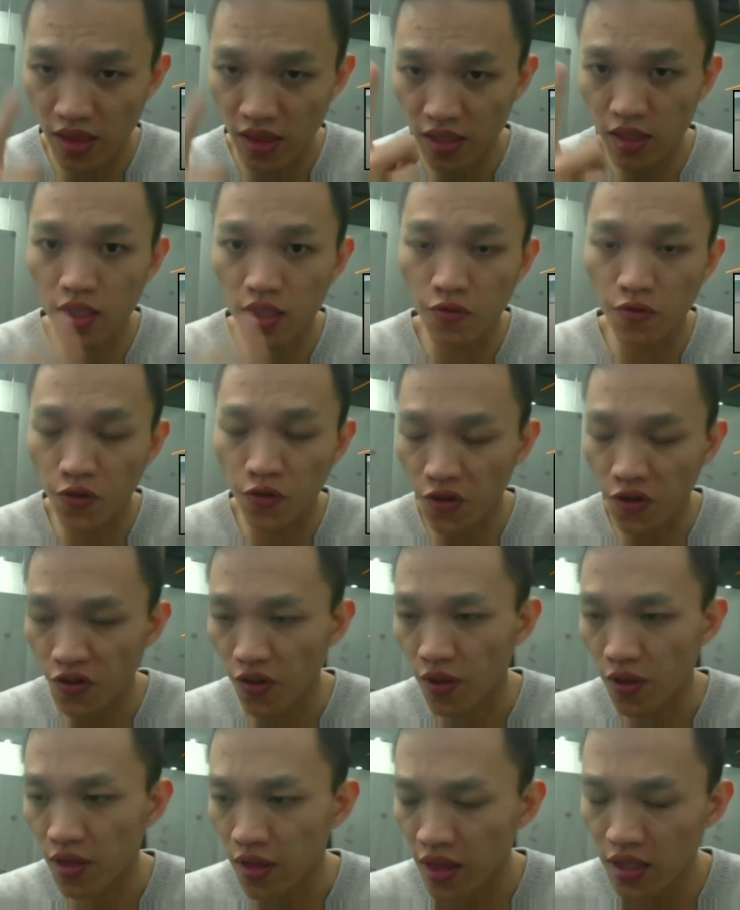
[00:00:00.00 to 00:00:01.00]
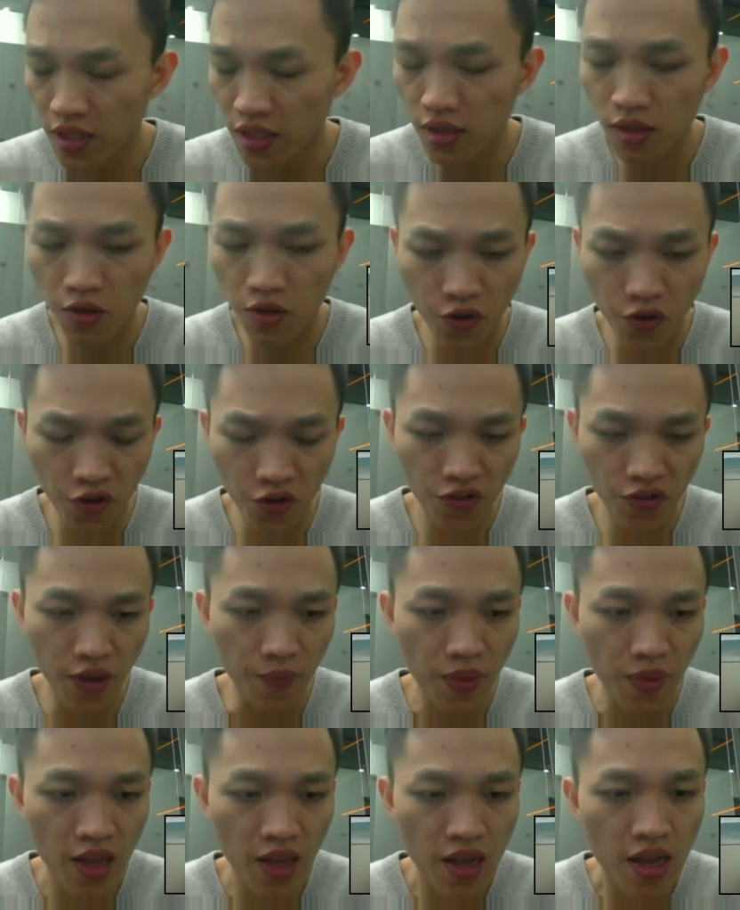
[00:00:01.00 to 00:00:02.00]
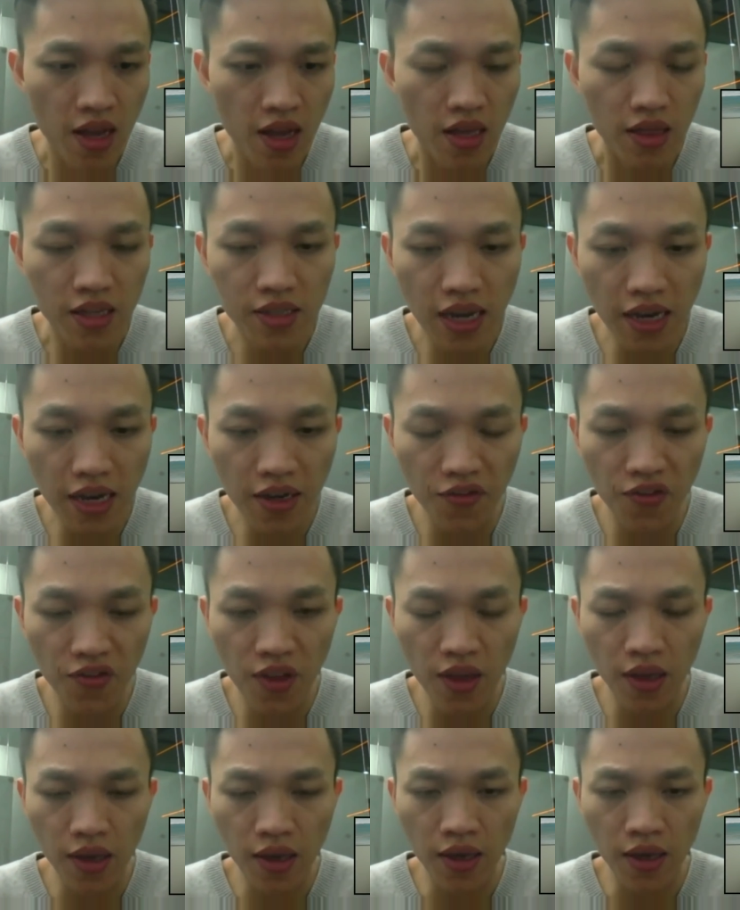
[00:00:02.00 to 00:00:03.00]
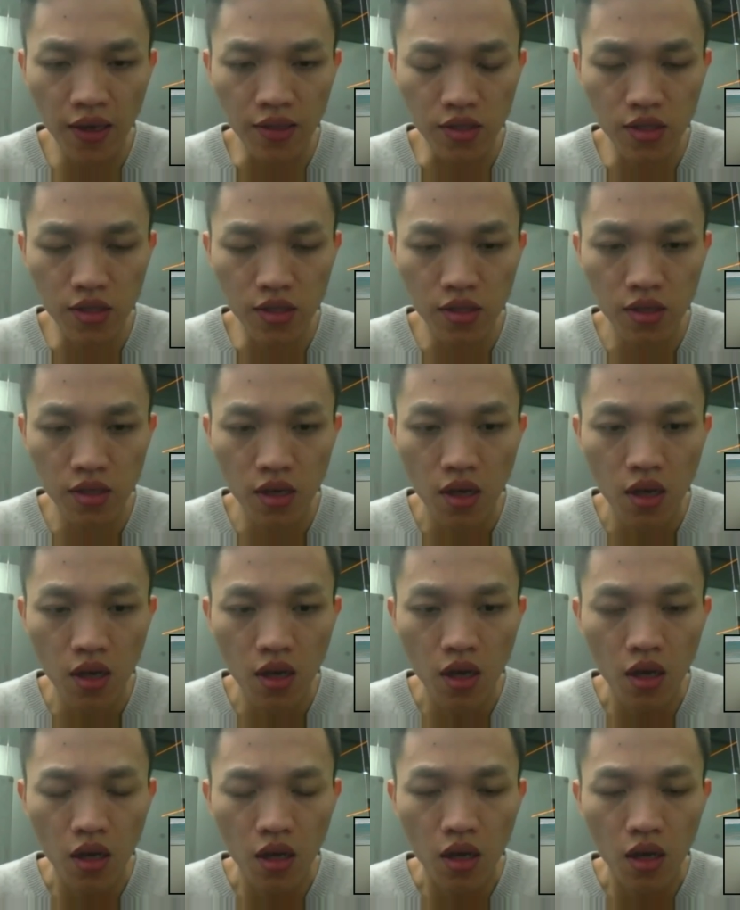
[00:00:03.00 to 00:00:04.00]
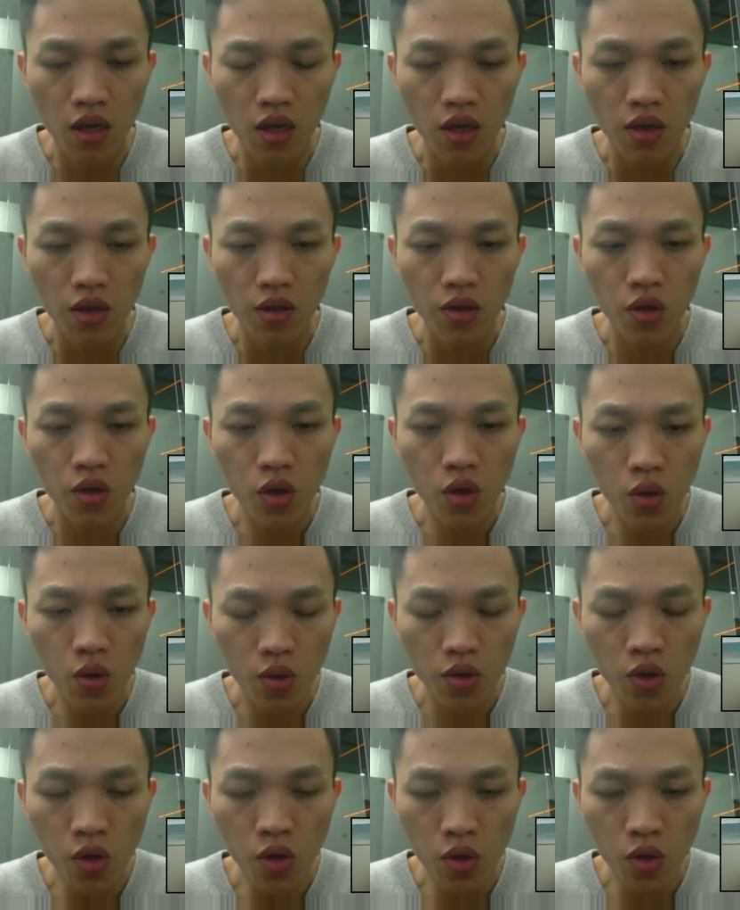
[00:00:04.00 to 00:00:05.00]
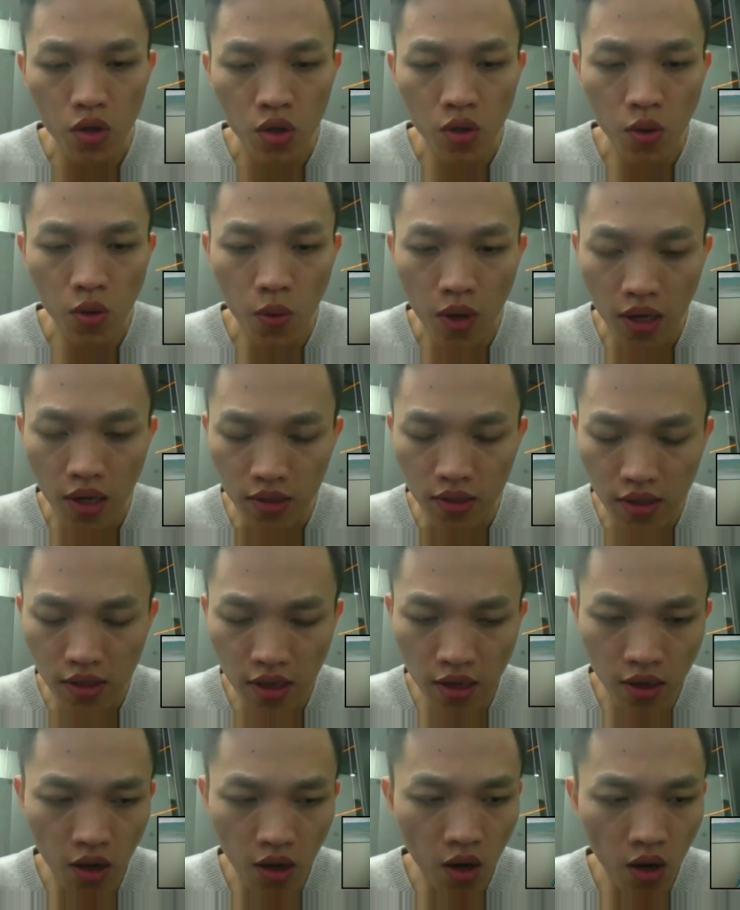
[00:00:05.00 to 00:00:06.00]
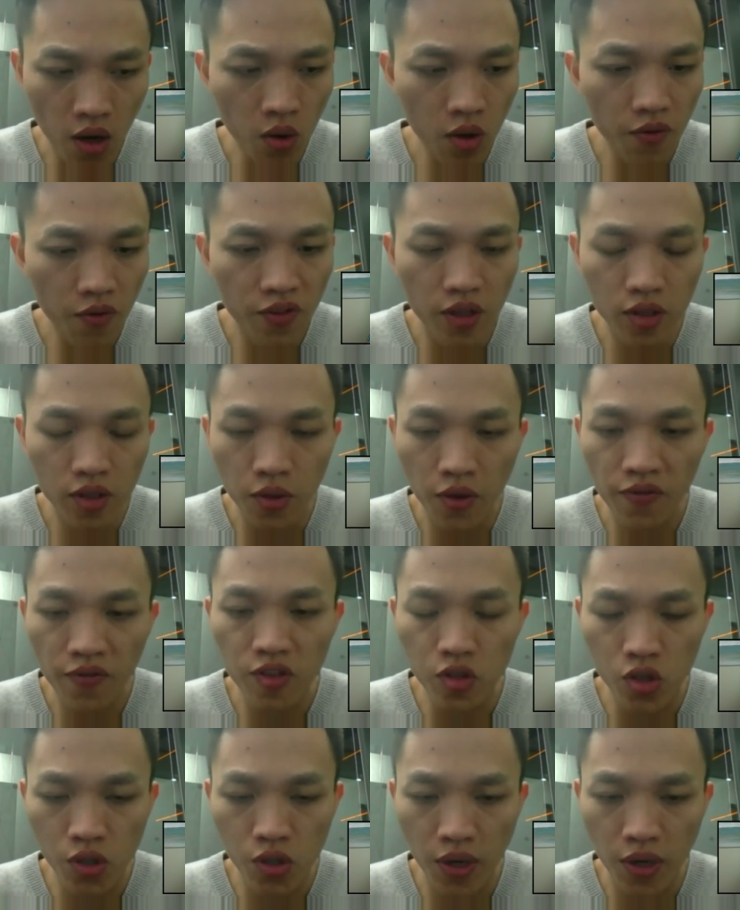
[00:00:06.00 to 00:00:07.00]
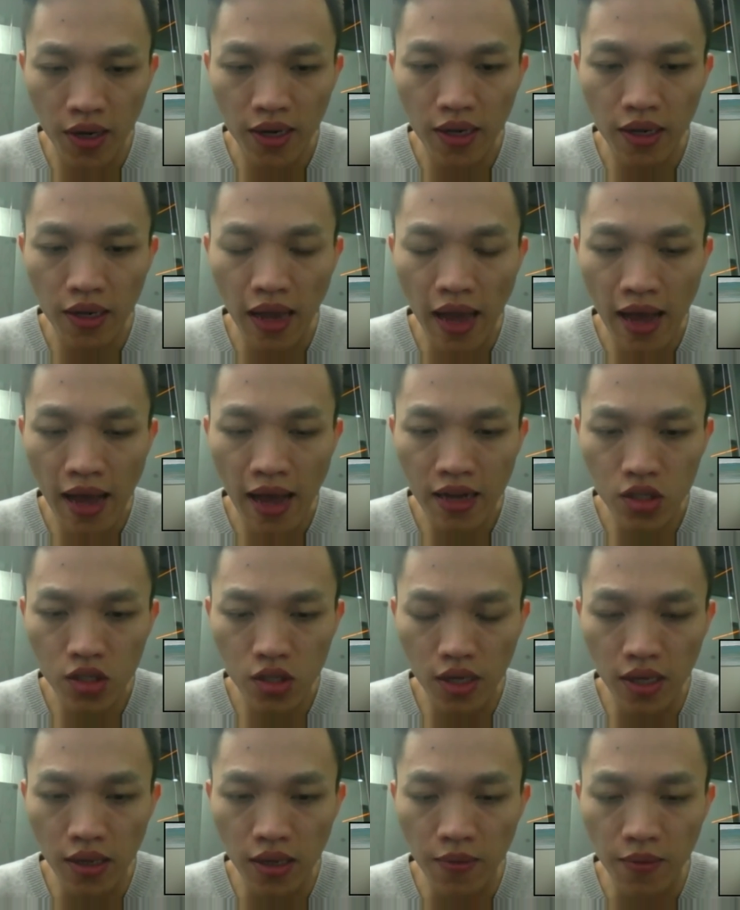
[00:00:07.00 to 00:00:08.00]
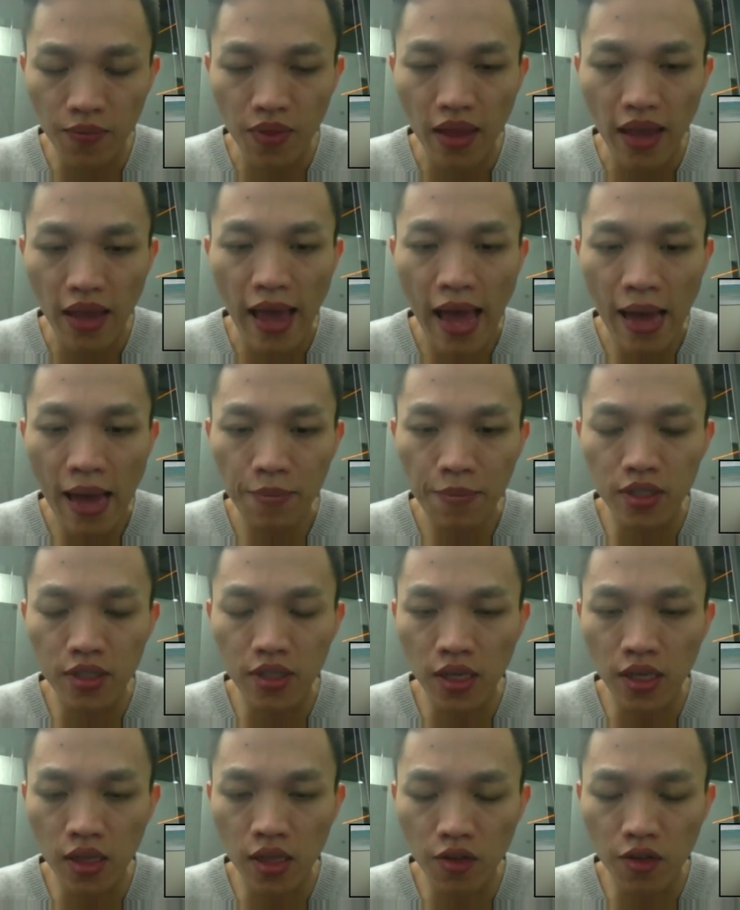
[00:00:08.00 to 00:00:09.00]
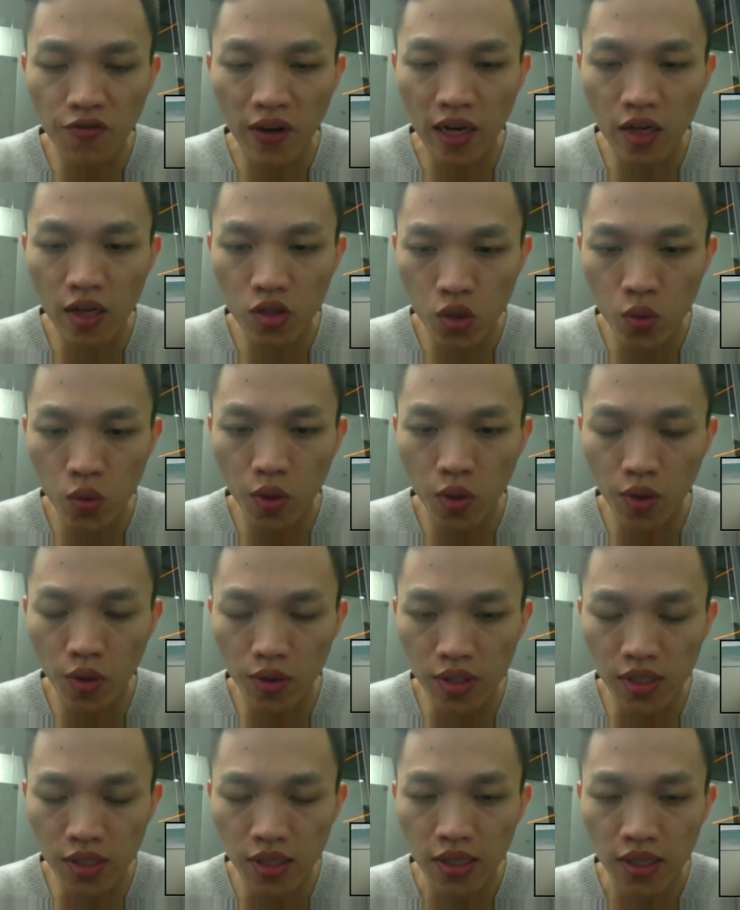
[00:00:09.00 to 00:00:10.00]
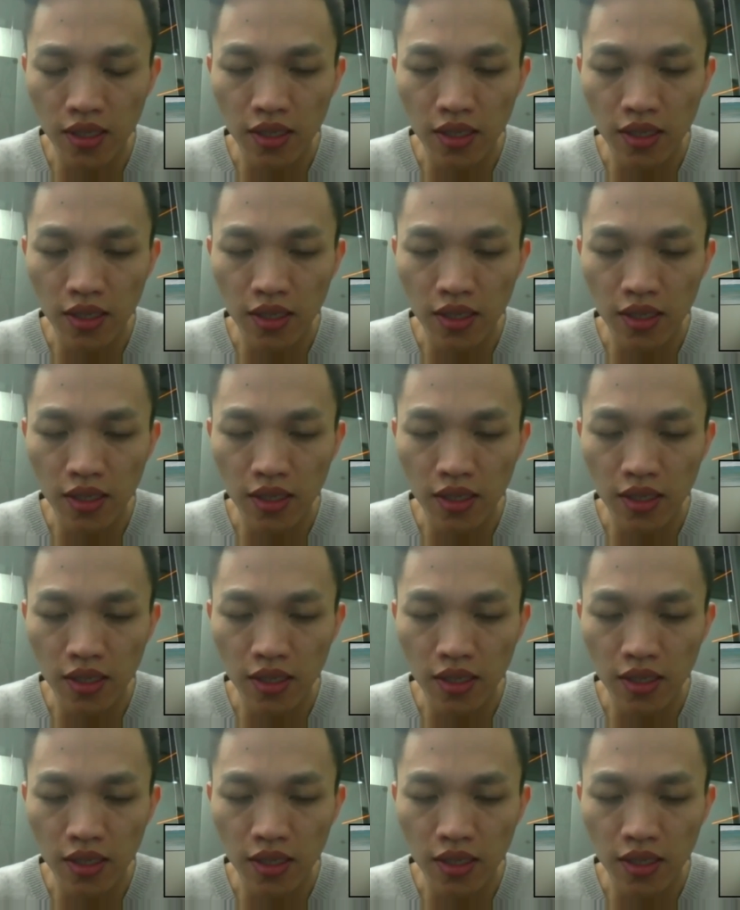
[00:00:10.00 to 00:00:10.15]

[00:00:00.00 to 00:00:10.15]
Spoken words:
This is the first thing. The second thing is, you know what? All of the derivative trading actually happened in the financial world.